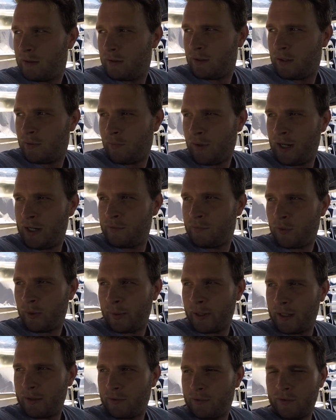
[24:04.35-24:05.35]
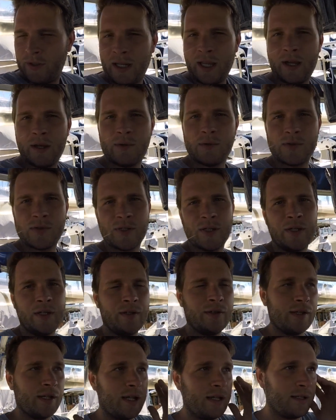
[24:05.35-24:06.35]
it rained for about 3 hours
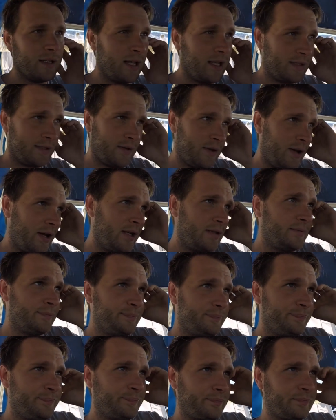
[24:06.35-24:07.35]
last night, and